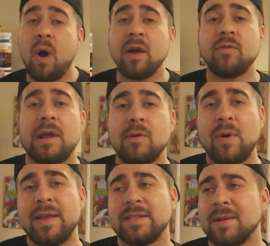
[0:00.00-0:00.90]
walk around
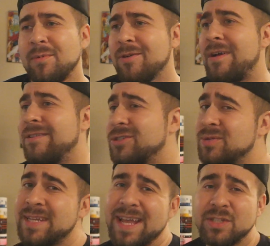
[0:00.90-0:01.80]
weight, somewhere around
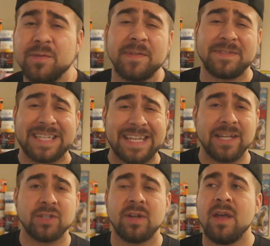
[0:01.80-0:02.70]
210,
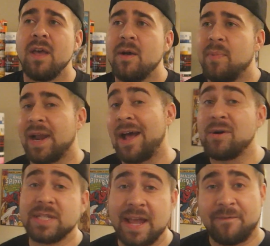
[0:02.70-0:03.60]
215-ish, but I
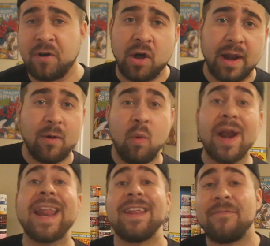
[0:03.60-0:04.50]
always have fought at
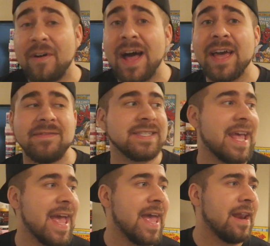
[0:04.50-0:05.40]
185s,
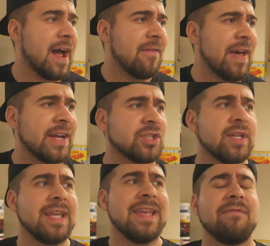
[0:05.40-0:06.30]
and I've
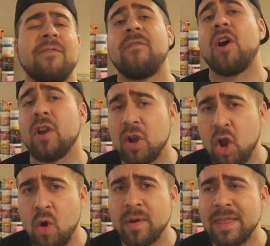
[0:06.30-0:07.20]
actually even fought
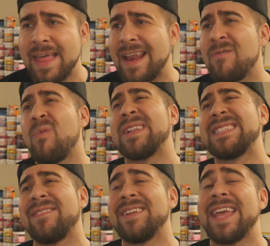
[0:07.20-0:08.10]
lower than that at
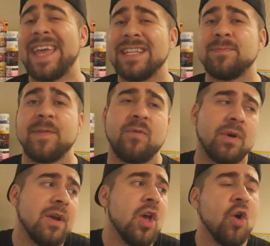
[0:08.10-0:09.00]
178s
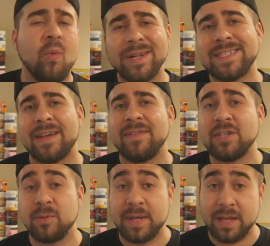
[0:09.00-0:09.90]
before. 170
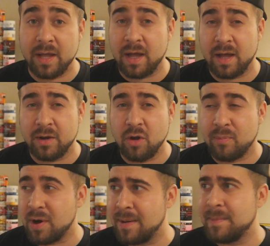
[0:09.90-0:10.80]
should be no
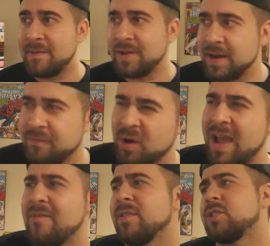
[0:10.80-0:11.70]
problem. I've done it
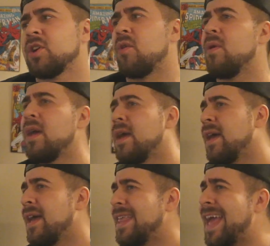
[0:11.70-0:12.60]
forever. So
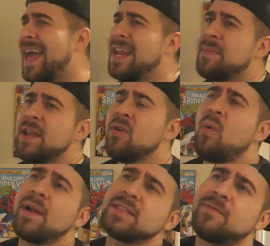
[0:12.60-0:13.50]
yeah, anybody who
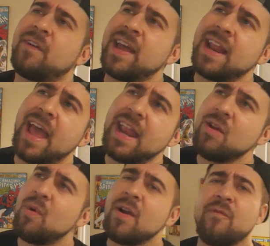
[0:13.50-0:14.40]
wants to fight
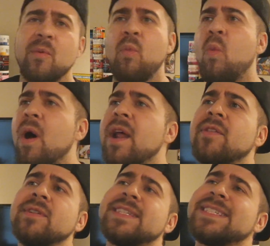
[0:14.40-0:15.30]
anywhere from
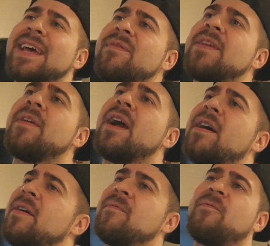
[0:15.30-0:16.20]

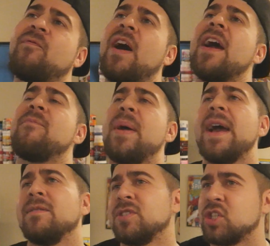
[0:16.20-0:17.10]
175
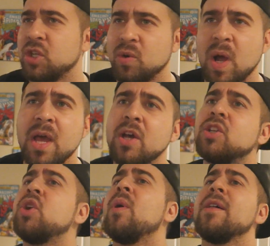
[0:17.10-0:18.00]
pounds to
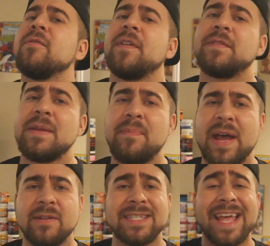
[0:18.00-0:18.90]
215
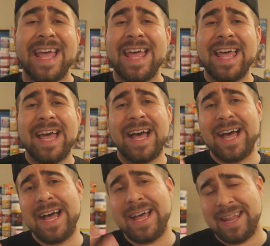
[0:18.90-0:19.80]
pounds,
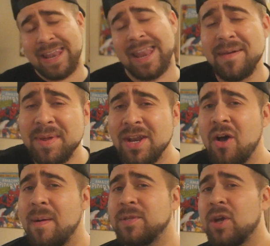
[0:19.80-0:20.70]
let me
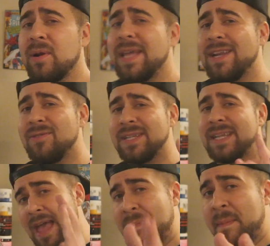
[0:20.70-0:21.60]
know. I'm totally into it.
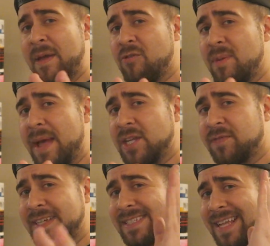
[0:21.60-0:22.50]
MMA rematch,
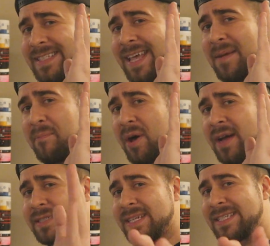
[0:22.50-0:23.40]
FaZe Sensei,
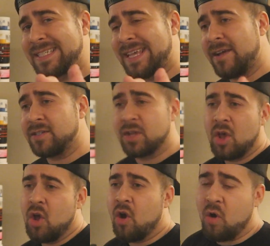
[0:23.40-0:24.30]
boxing, Scarce.
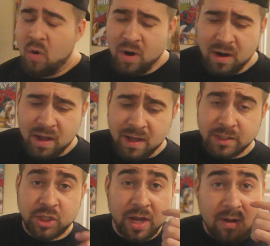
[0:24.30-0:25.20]
or
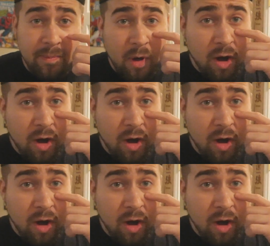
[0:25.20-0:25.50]
Jenna